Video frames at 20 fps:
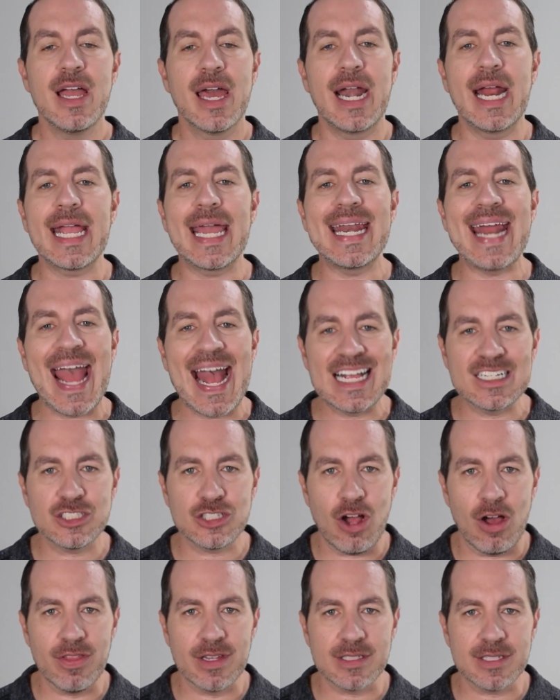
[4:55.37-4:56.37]
And I get asked
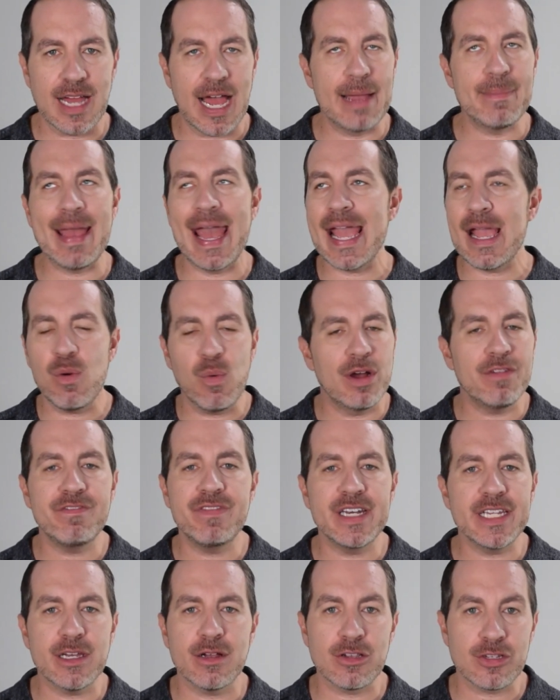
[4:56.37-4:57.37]
all the time, hey, what
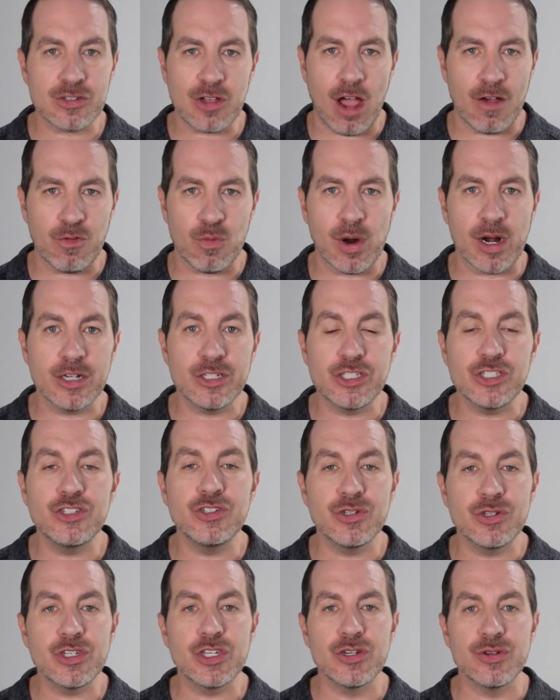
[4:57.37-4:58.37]
video software do
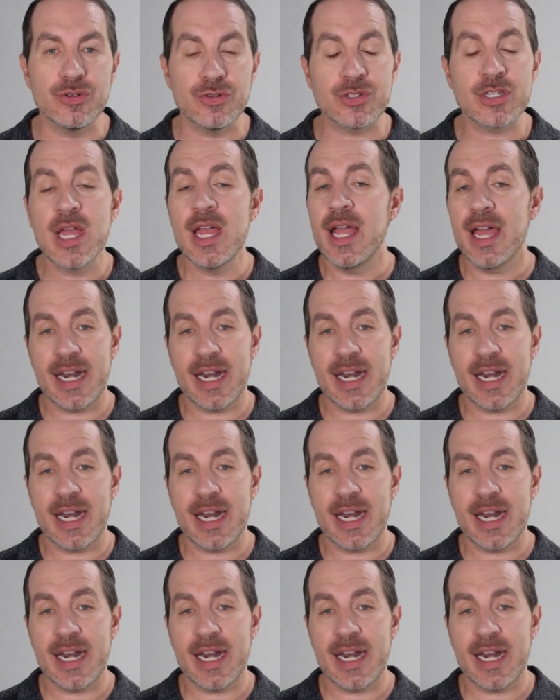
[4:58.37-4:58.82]
you use?